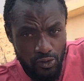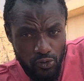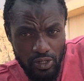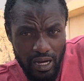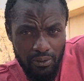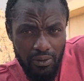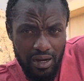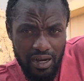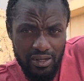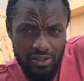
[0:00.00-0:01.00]
you now
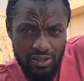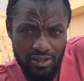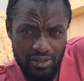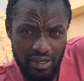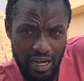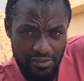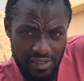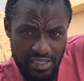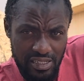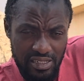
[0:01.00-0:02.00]
have
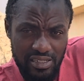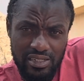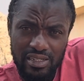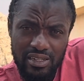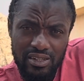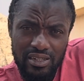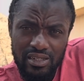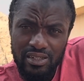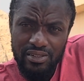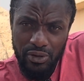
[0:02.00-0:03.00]
seen
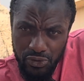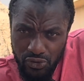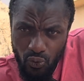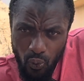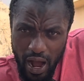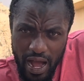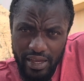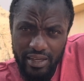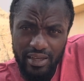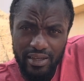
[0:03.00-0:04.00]
the reason
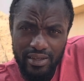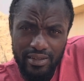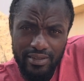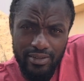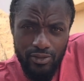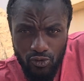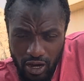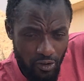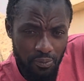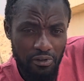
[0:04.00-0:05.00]
why you
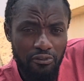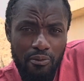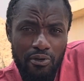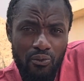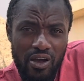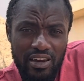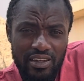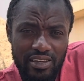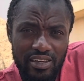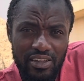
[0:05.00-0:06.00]
are not performing well
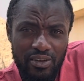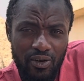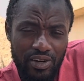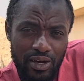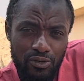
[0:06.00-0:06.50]
in the other